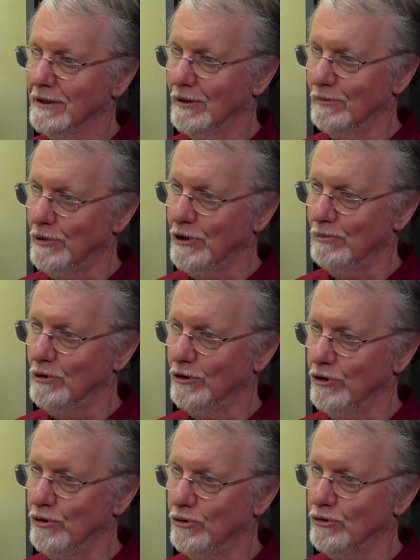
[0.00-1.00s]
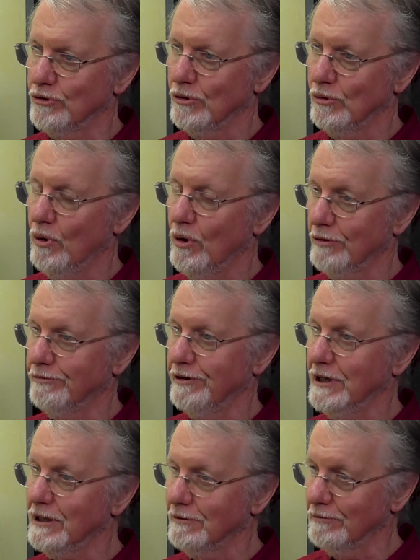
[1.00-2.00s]
that people use yeah. quite
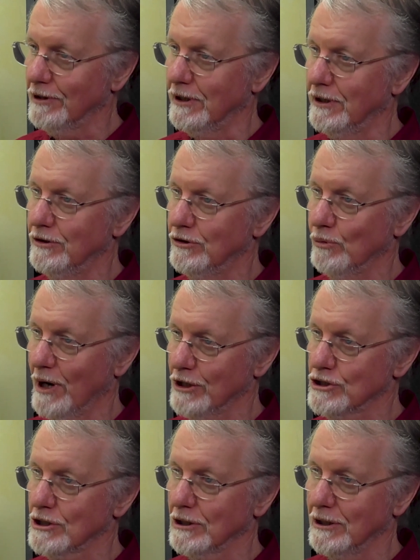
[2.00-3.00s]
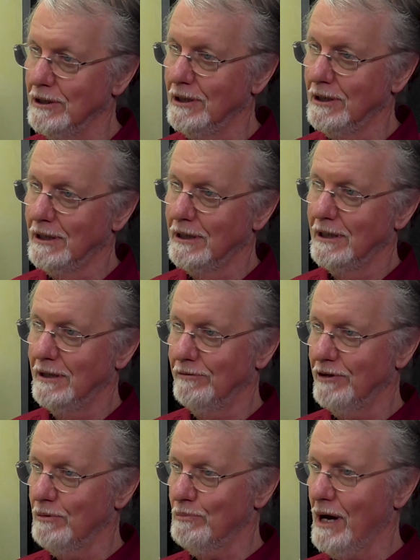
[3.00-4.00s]
effectively yeah. to actually,
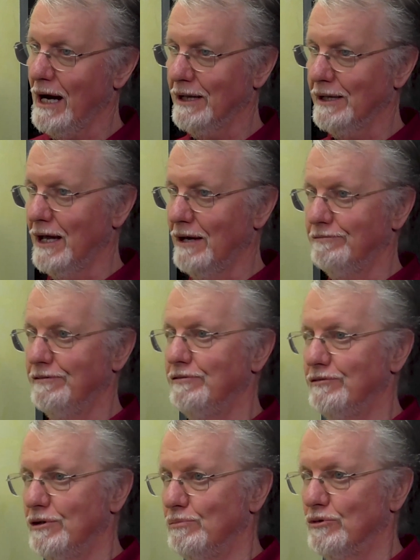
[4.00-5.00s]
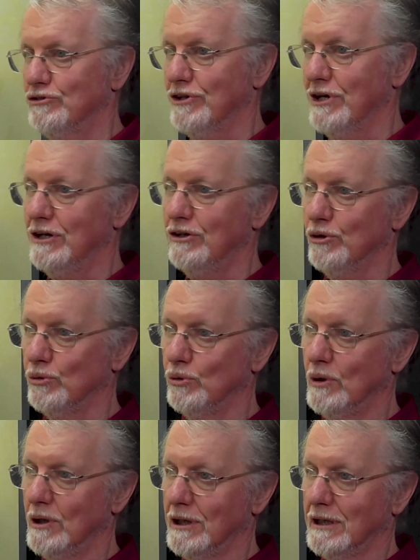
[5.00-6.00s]
if they're part of that 50% who